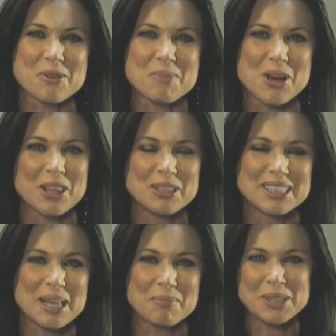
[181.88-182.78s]
or the fur
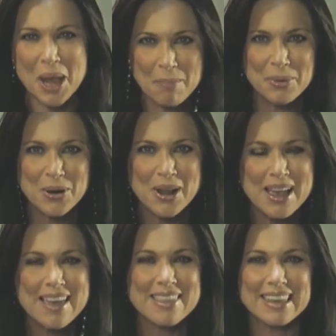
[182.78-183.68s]
ball in
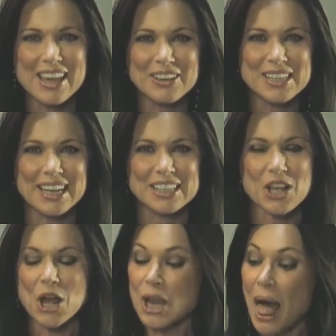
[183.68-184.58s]
September, then get
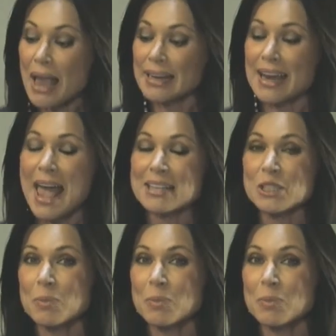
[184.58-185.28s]
your tickets online at